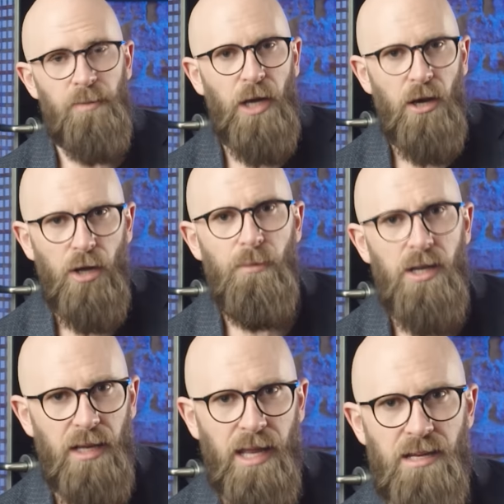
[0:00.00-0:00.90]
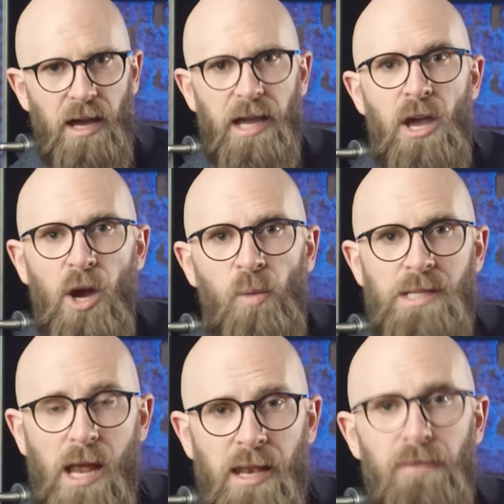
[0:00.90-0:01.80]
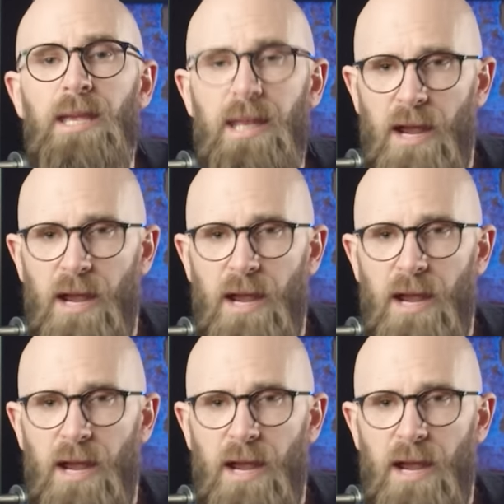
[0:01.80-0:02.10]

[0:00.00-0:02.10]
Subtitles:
but Homo naledi was living in